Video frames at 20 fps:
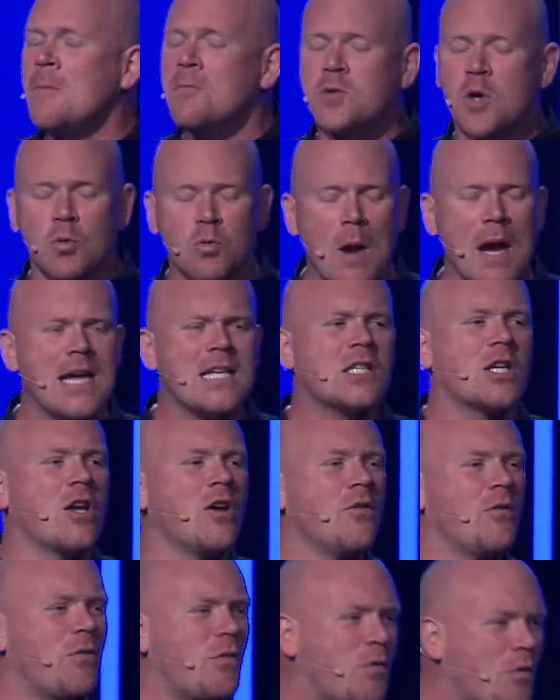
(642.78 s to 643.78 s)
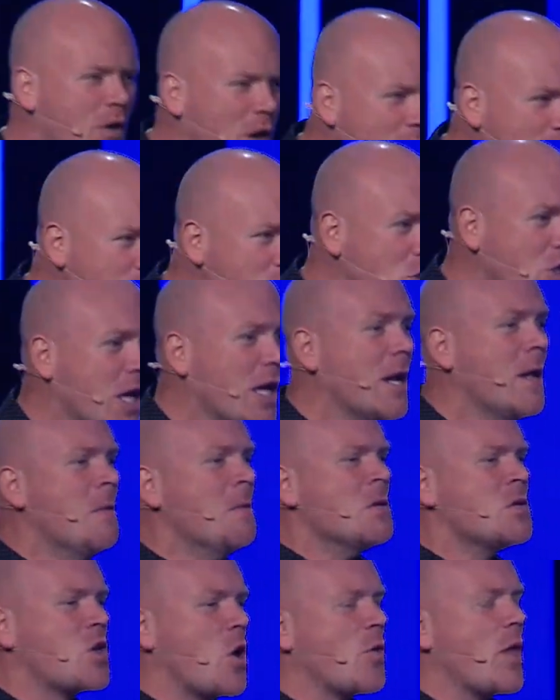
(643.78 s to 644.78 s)
to raise confusion
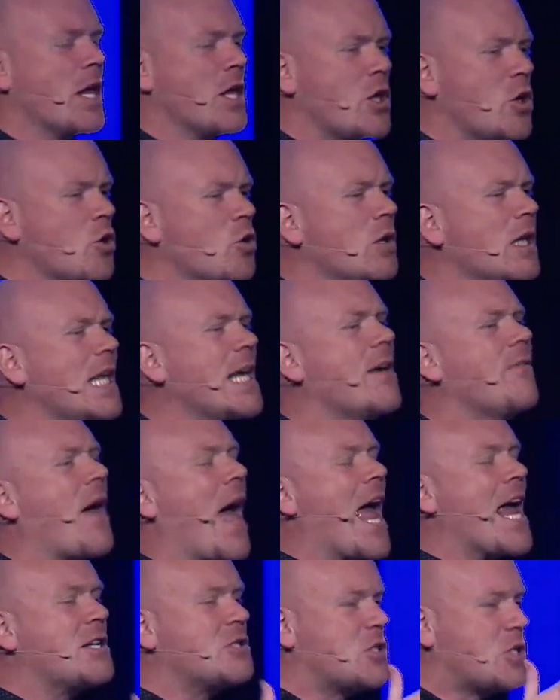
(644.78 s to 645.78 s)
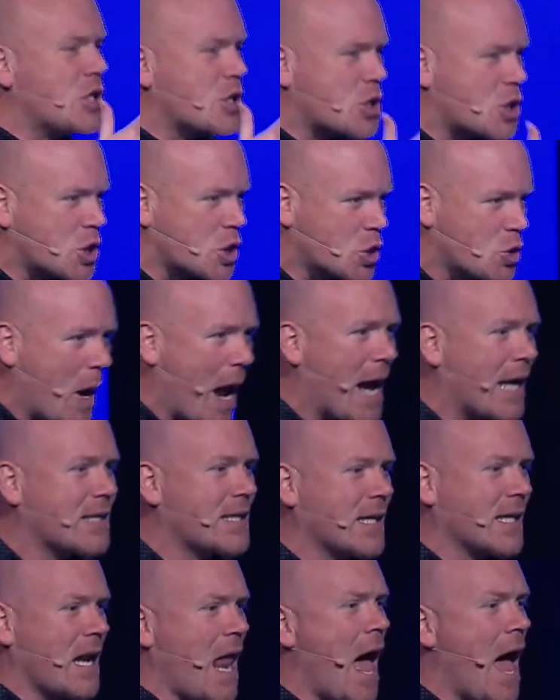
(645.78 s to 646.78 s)
so that you live a
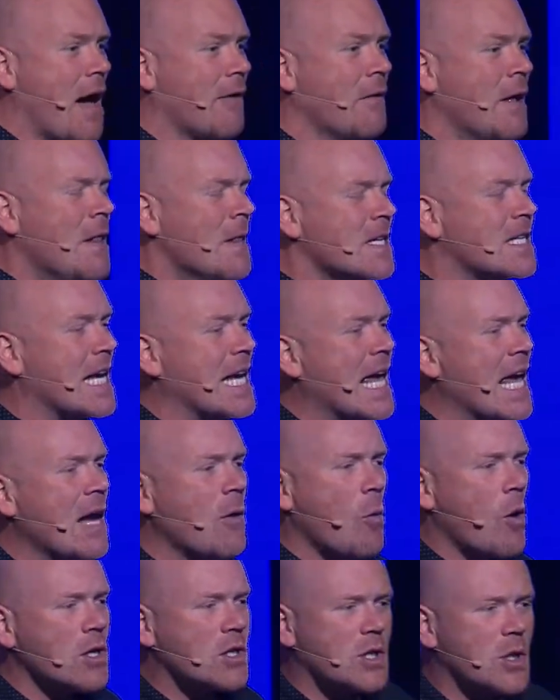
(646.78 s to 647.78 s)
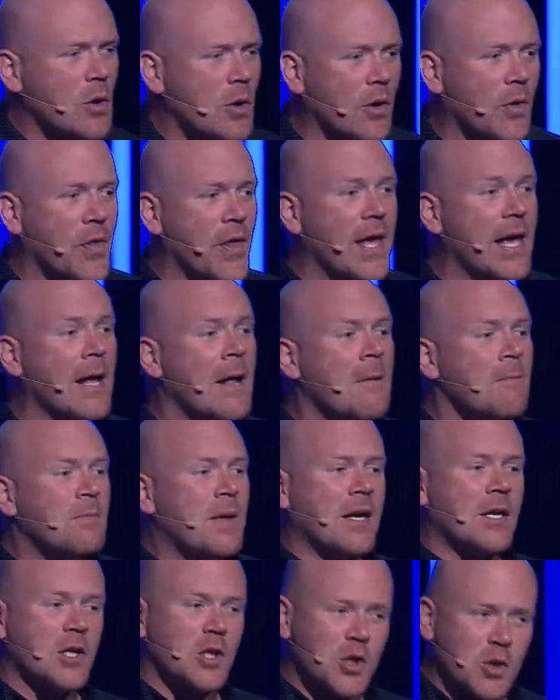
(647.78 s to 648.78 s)
distracted life. See, he wants you to think
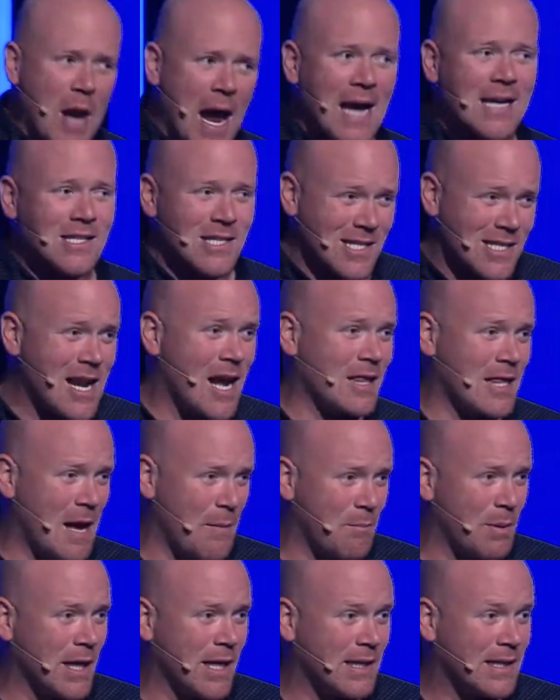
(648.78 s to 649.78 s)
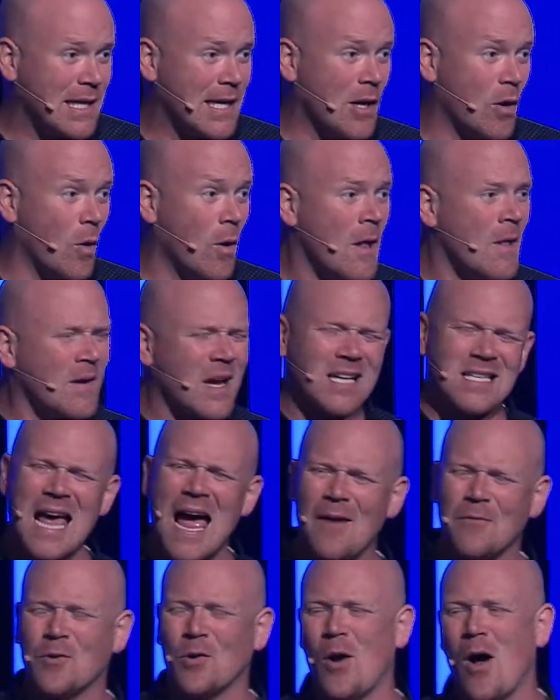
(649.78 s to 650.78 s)
that distraction's not that big a deal. Because
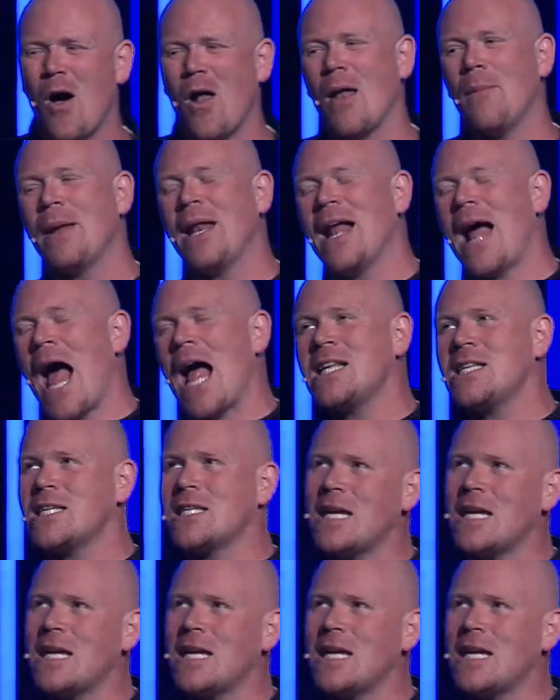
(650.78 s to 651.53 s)
after all, I mean, I just